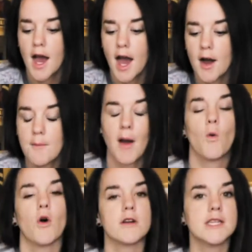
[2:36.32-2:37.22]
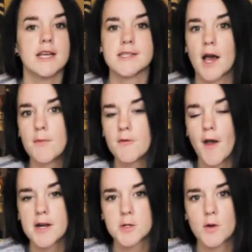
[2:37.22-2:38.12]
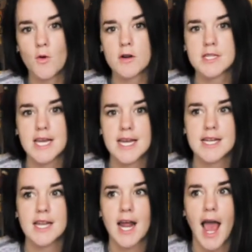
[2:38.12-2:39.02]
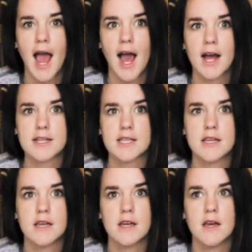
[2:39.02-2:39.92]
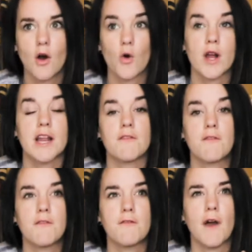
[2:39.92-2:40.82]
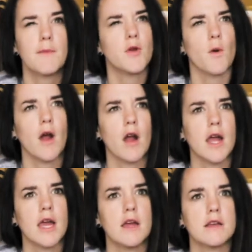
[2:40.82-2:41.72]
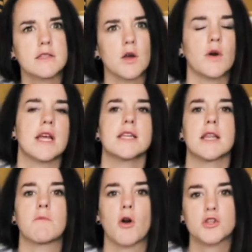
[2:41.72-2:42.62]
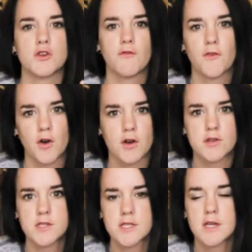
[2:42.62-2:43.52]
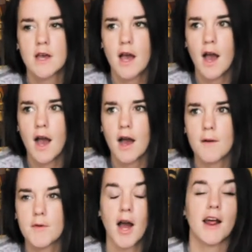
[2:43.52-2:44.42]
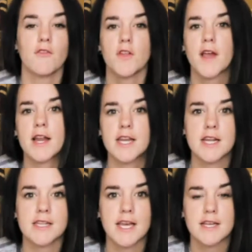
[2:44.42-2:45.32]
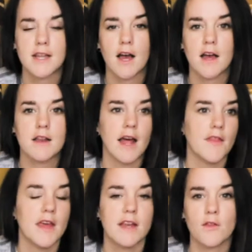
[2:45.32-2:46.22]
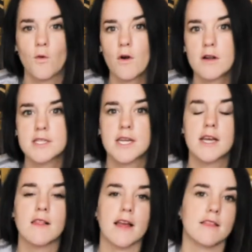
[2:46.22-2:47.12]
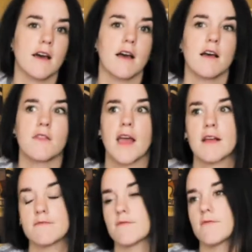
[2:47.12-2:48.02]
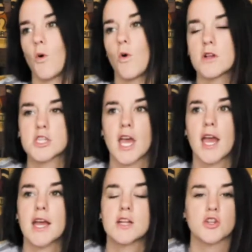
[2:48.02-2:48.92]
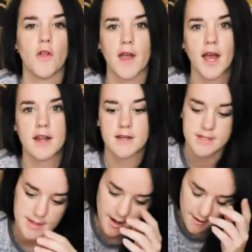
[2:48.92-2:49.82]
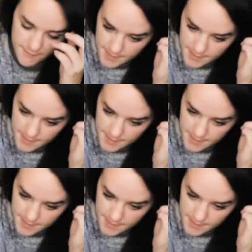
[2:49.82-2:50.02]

My warranty is up. The factory warranty ended in February, so it ended March 1st. Got everything I needed to get done at the end of the warranty, like the oil change, all that kind of good stuff.